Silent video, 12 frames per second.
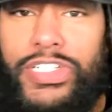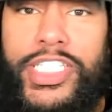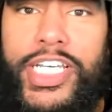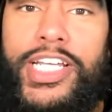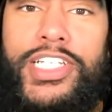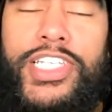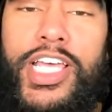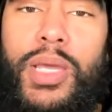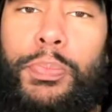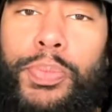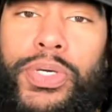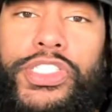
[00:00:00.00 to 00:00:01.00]
Diddy
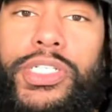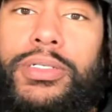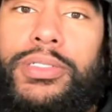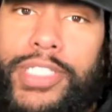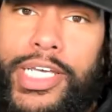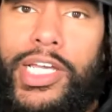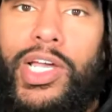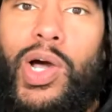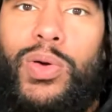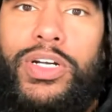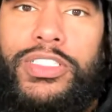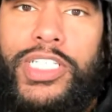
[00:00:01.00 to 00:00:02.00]
said put your dick
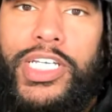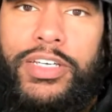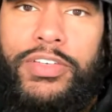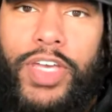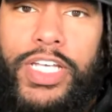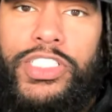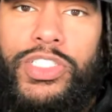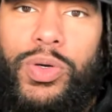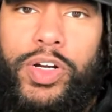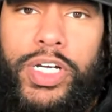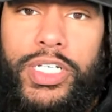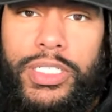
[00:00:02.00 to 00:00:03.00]
on the TV
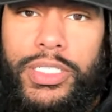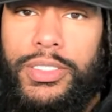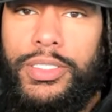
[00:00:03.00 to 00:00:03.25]
screen.